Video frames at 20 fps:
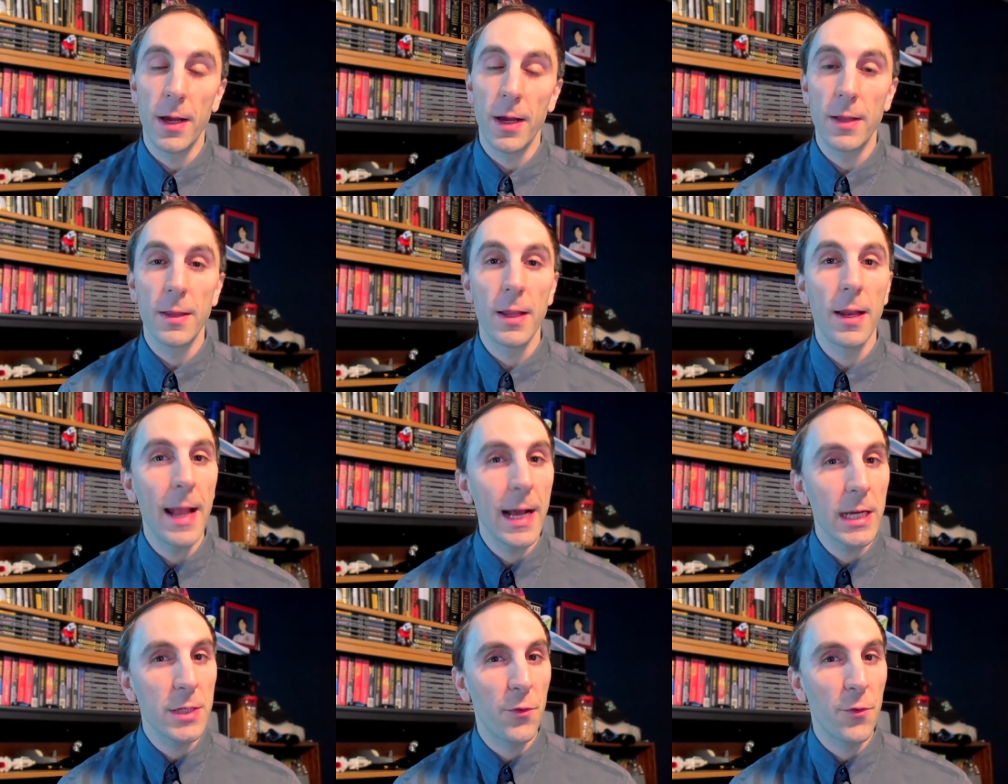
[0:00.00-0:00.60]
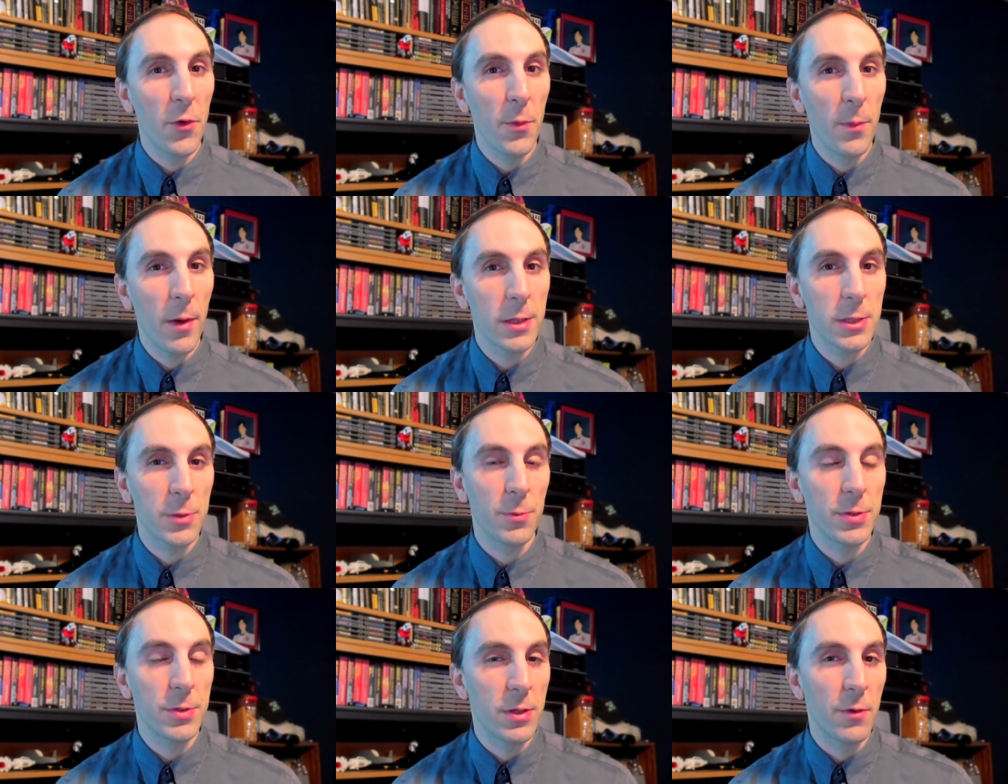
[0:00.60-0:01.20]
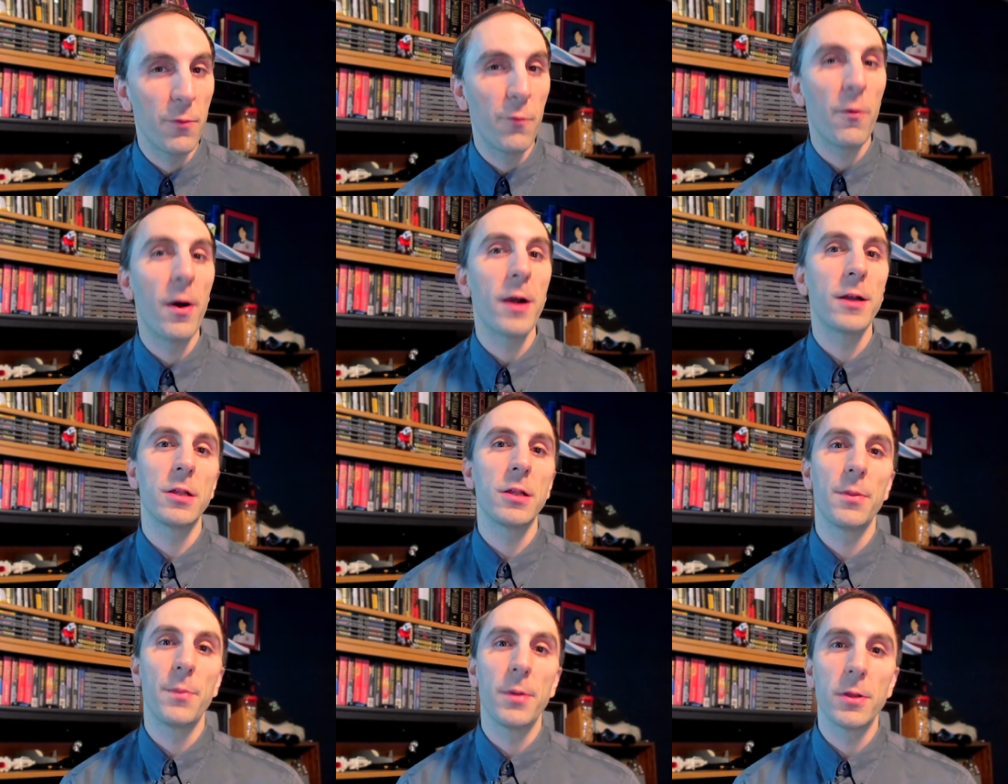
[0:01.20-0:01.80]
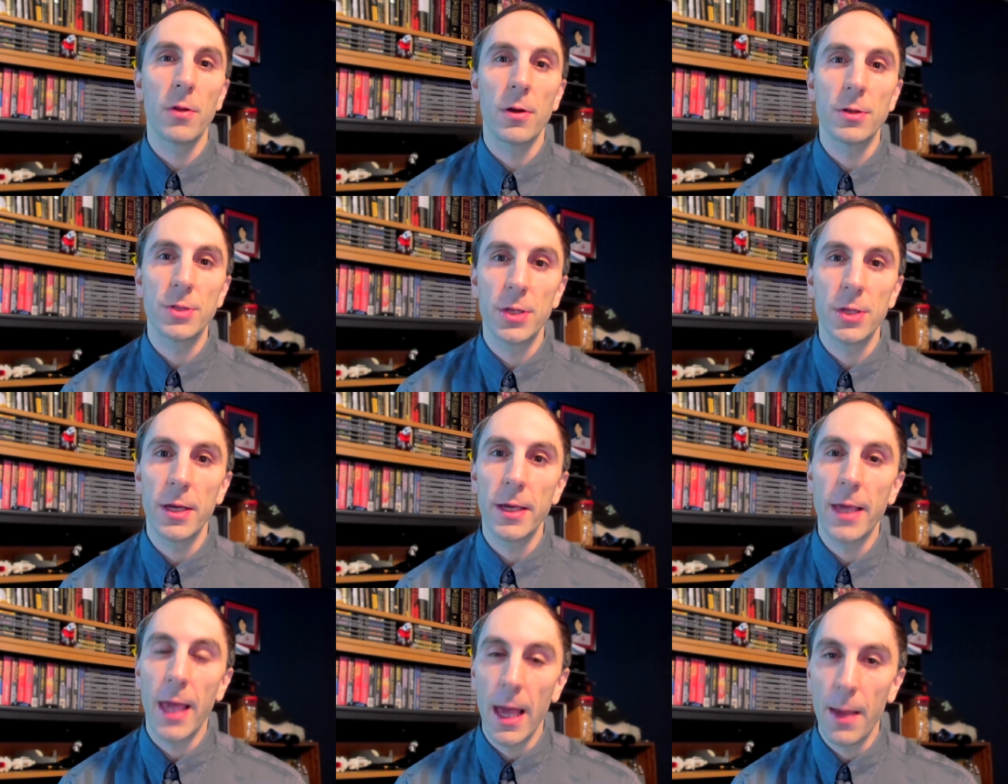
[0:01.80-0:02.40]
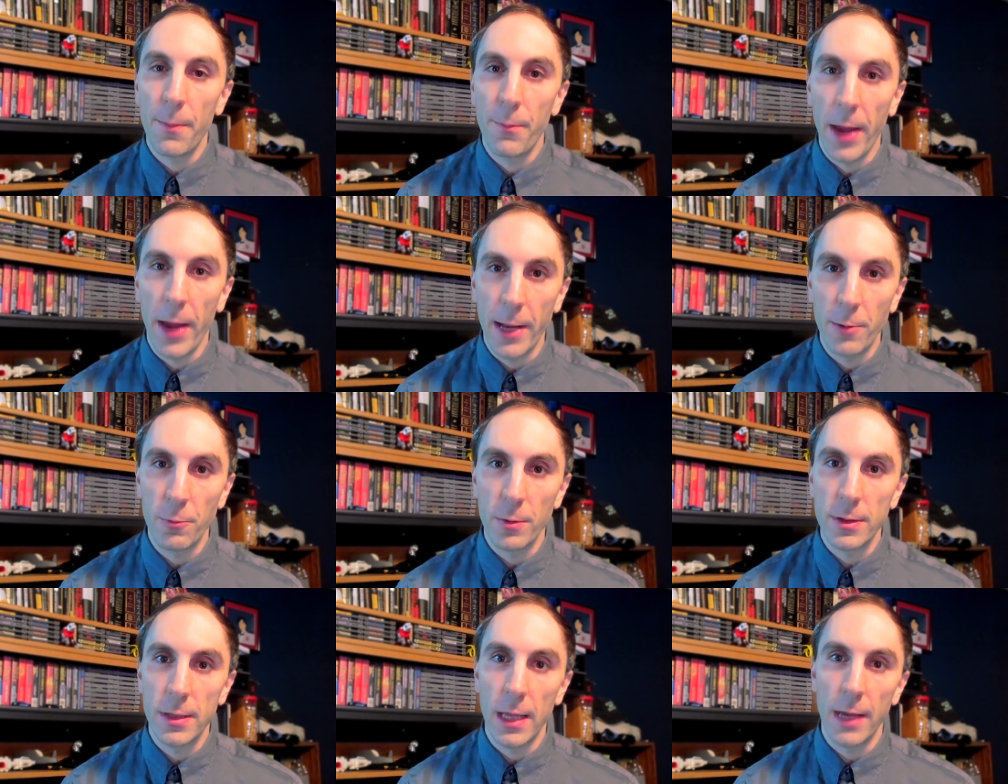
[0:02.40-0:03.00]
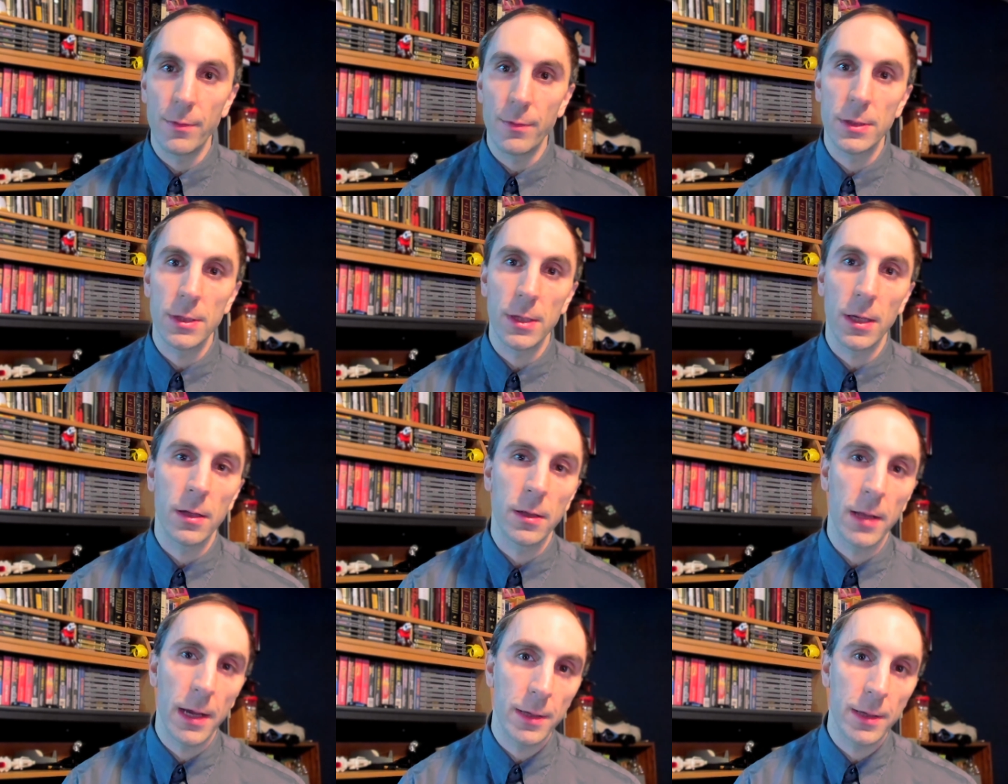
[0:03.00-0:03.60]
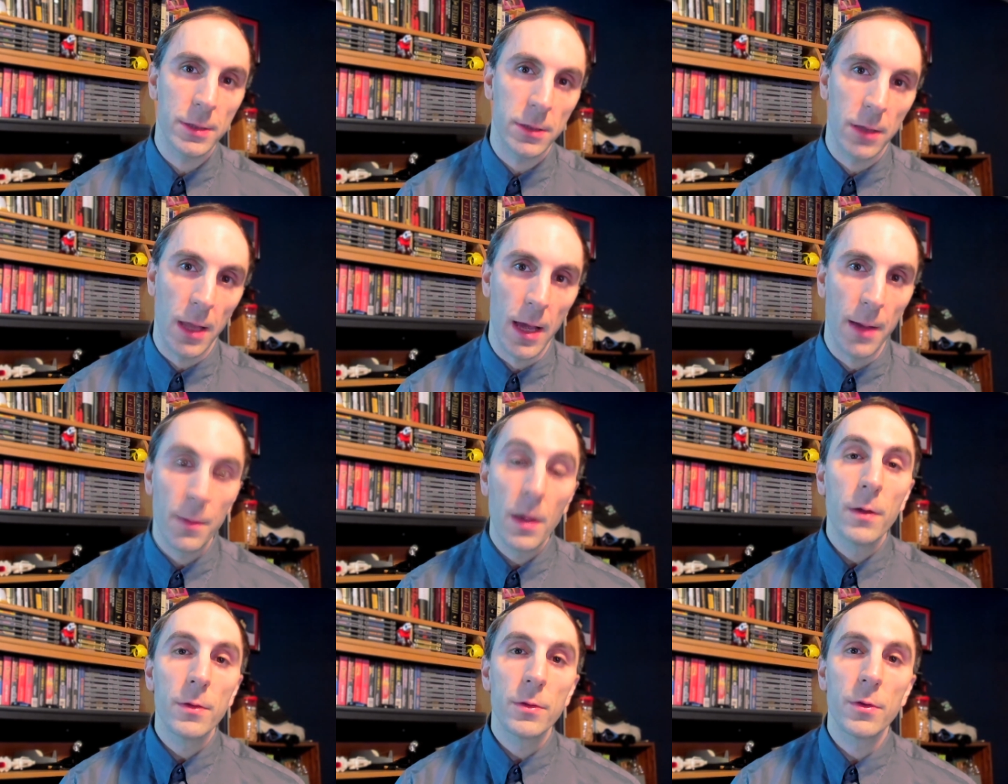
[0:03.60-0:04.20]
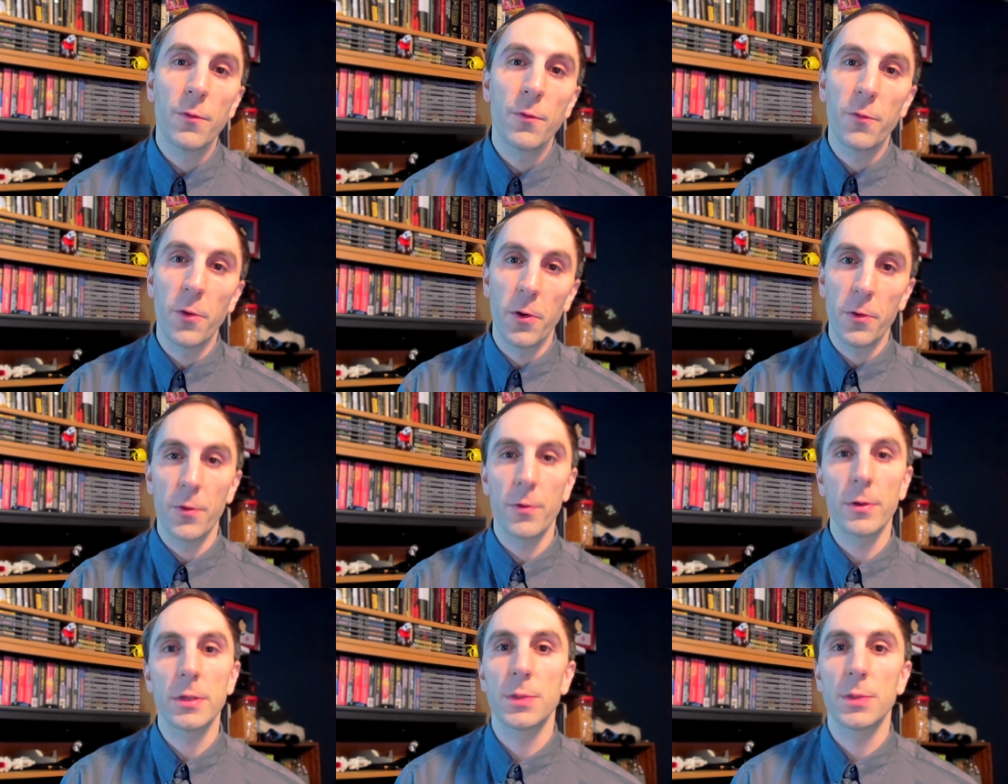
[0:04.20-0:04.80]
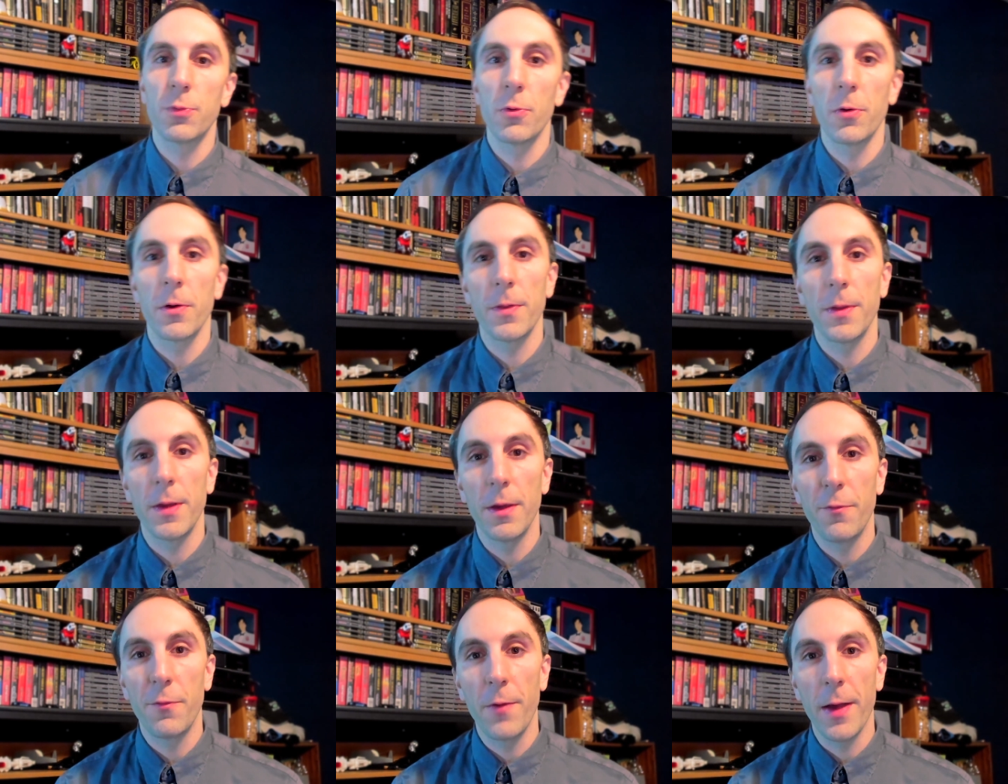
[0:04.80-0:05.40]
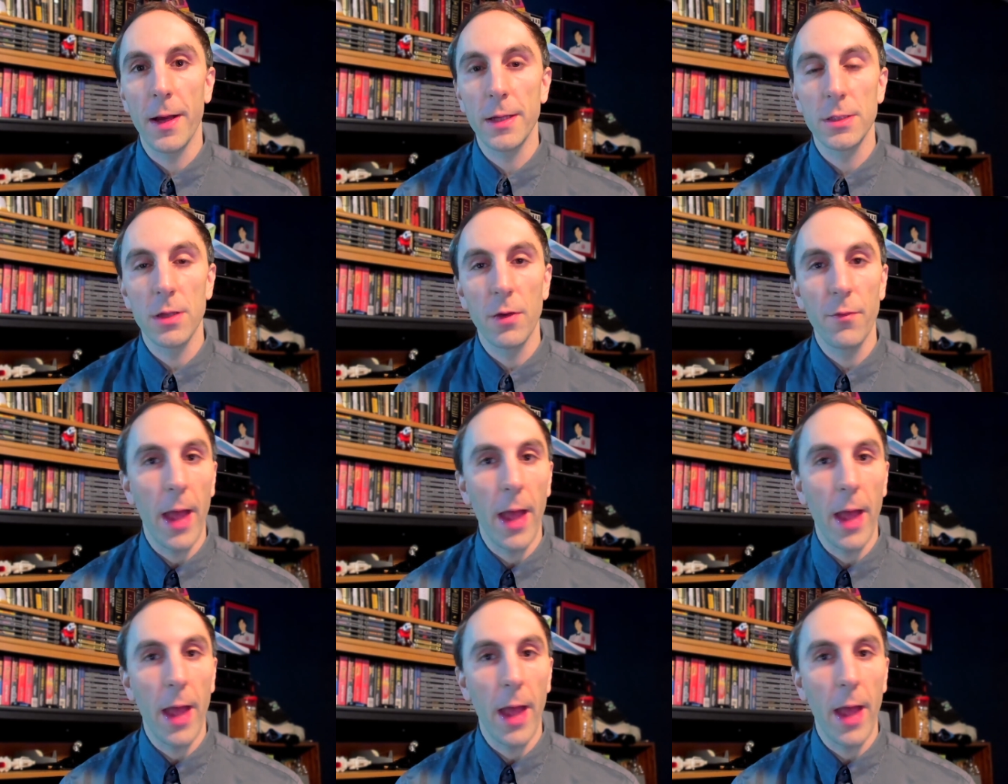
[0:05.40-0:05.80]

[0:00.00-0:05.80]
in the next few months we should finally be launching a campaign with David Sinclair's lab to further explore the effects of